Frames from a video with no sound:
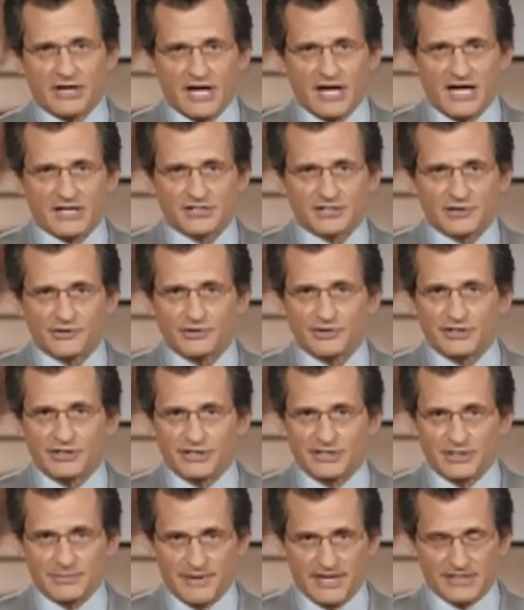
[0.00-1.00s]
an Oscar
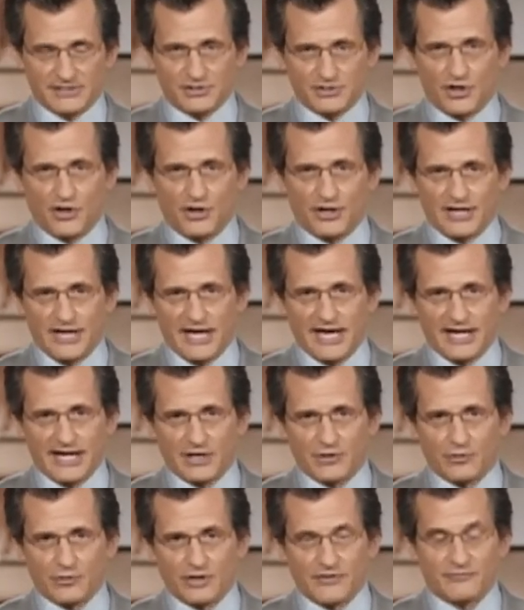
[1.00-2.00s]
in the Best Song
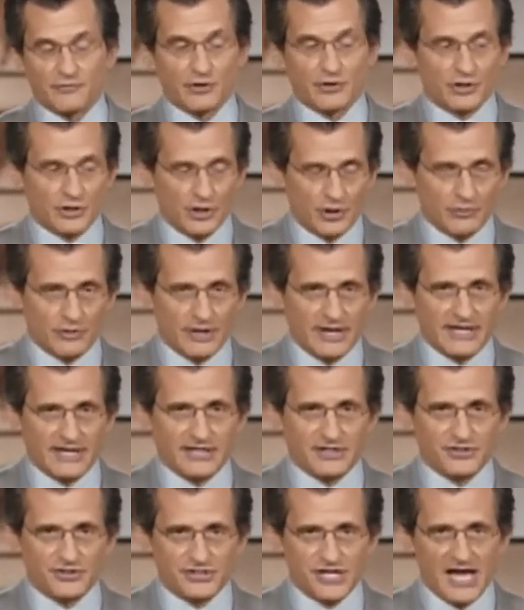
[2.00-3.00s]
category for co
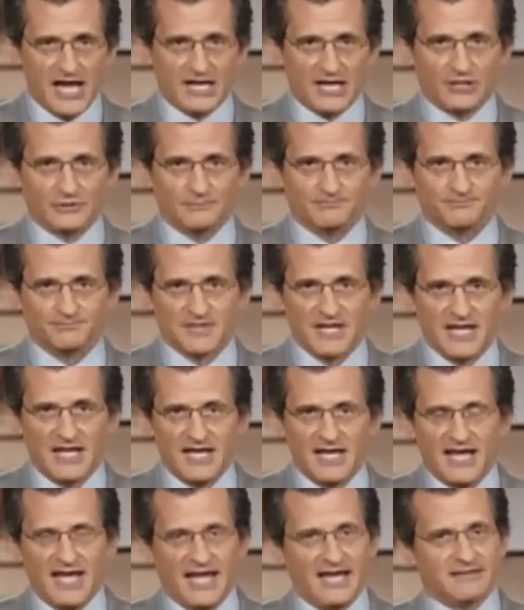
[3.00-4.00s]
writing Shallow.
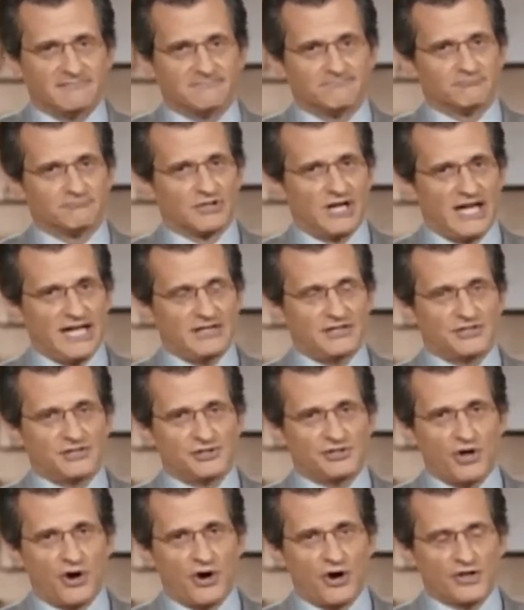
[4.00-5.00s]
And like the
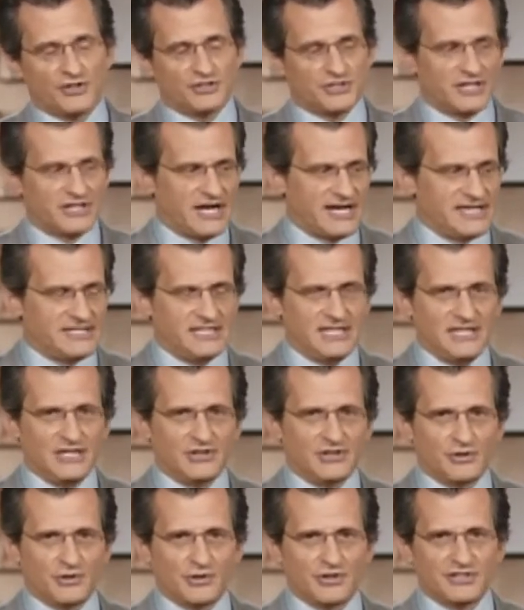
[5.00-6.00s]
stars of the
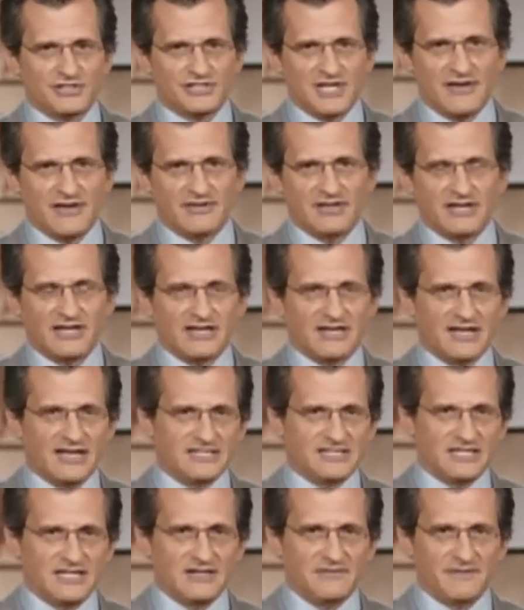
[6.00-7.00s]
1937 and
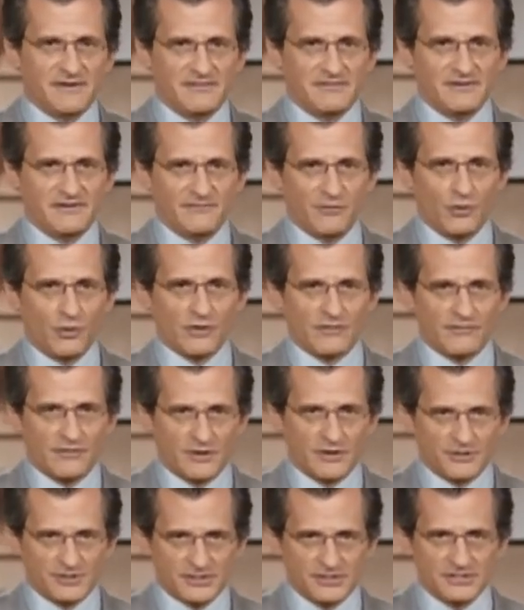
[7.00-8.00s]
1954
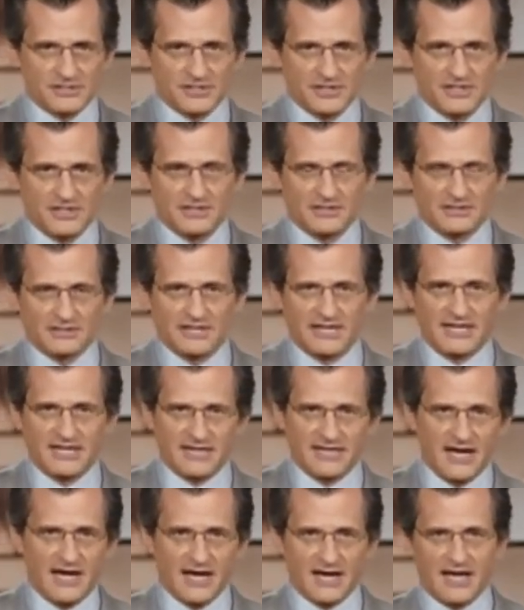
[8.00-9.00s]
versions, Lady
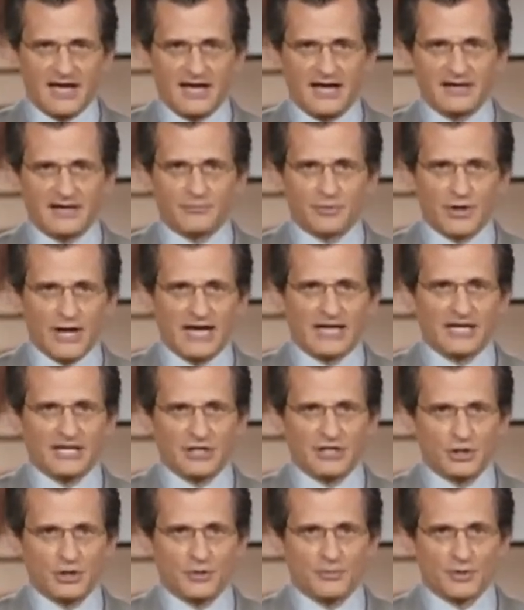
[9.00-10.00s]
Gaga and Bradley
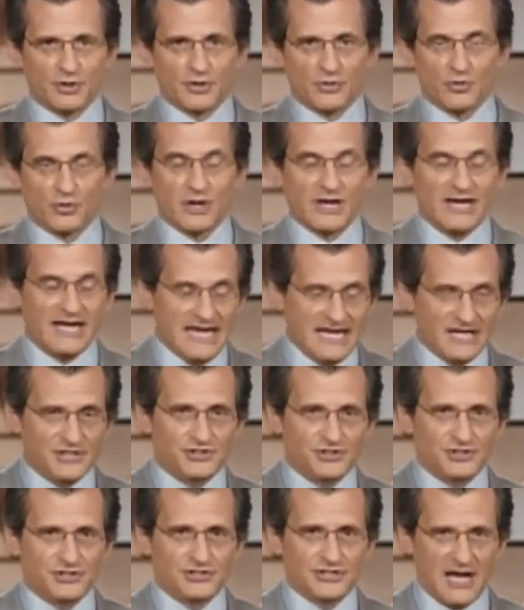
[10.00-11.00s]
Cooper were
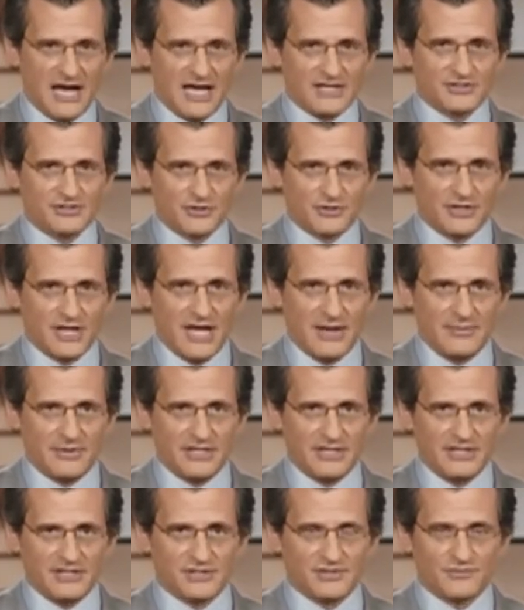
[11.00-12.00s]
each Oscar
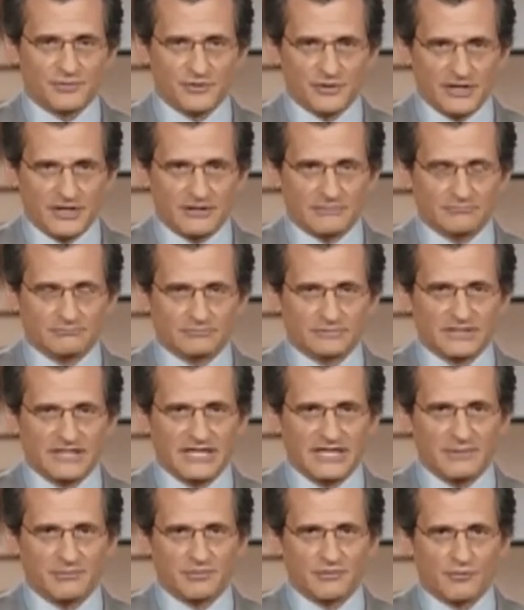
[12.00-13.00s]
nominees for their
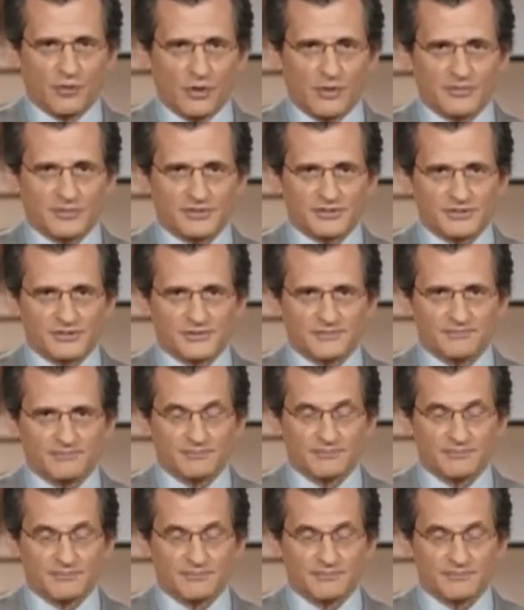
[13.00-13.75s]
leading performances.